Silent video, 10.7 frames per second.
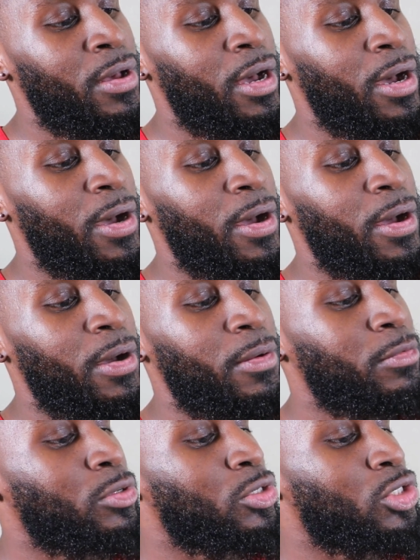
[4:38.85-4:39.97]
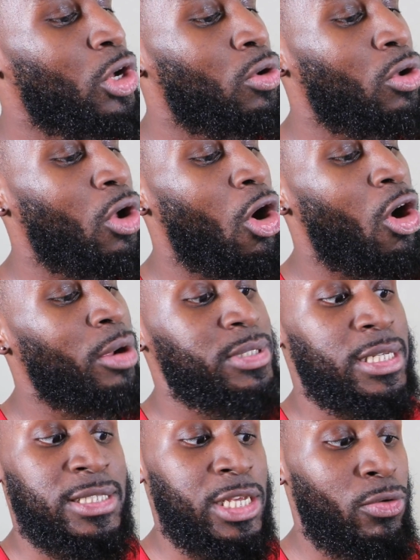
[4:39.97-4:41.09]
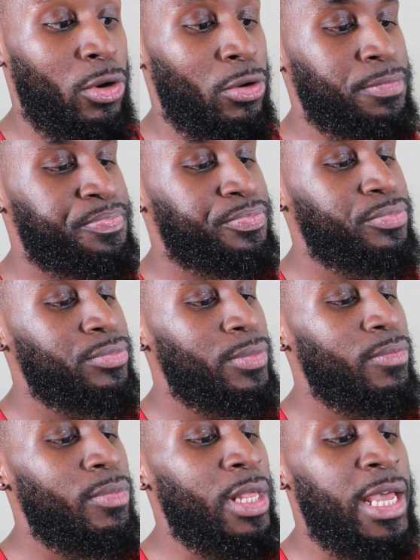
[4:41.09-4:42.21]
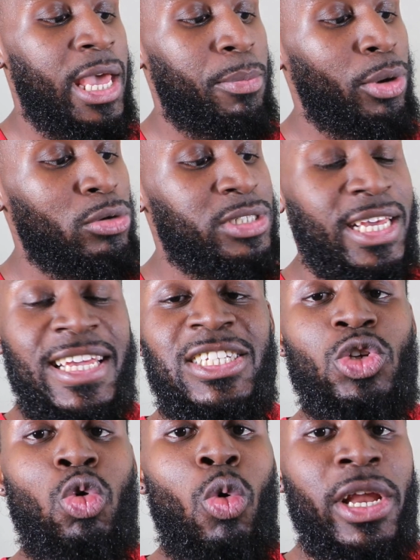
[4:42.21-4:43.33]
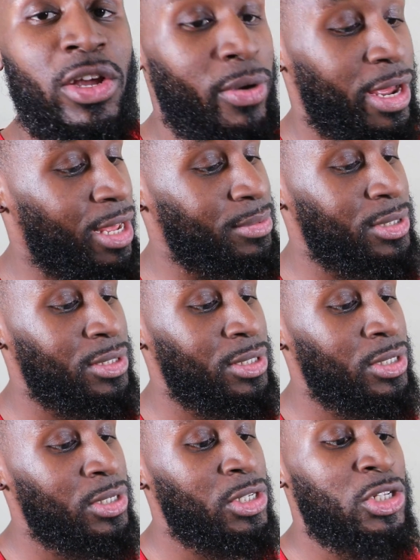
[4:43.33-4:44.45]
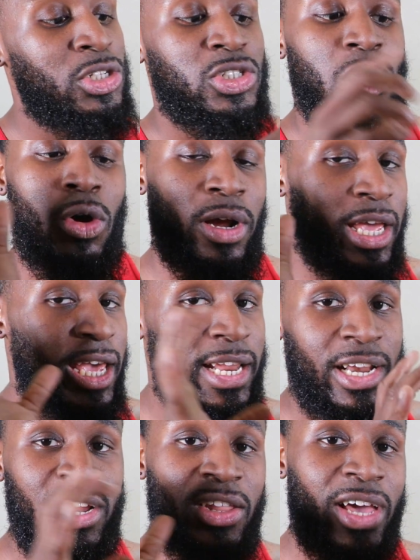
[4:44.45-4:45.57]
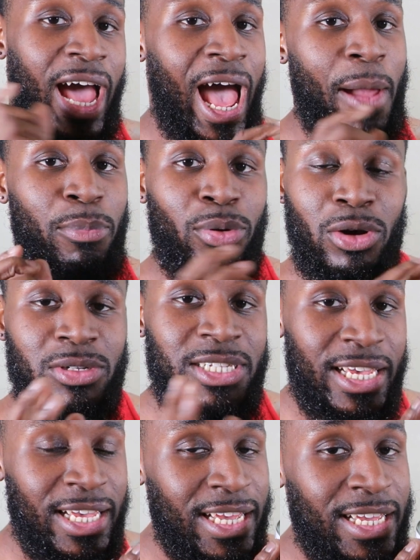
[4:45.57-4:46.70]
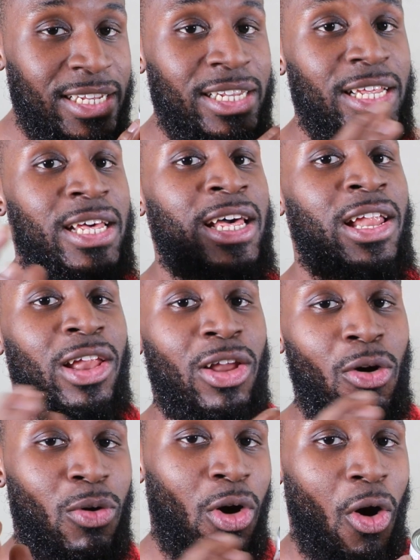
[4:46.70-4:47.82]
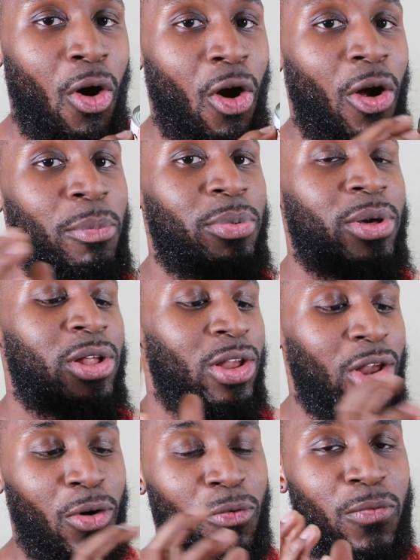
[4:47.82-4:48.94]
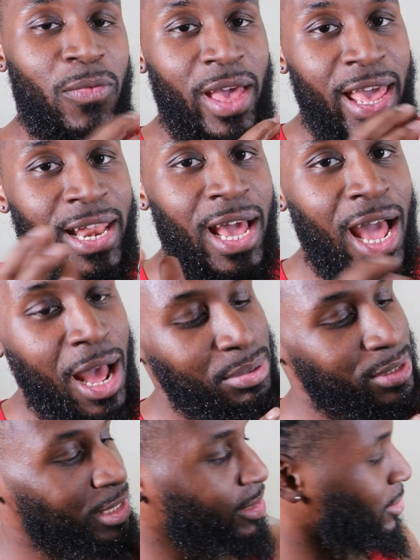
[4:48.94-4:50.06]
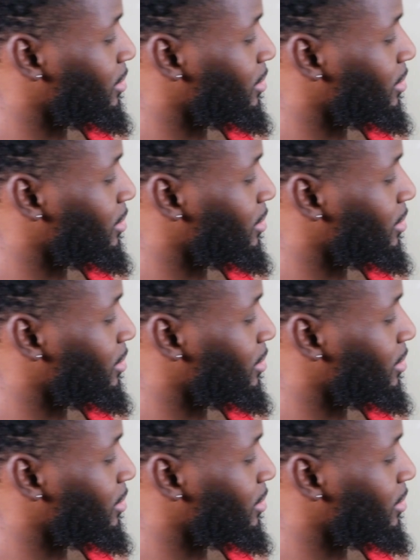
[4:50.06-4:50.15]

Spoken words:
total carbs 0, and protein 20 grams. So again, another high protein, low carb, low fat option.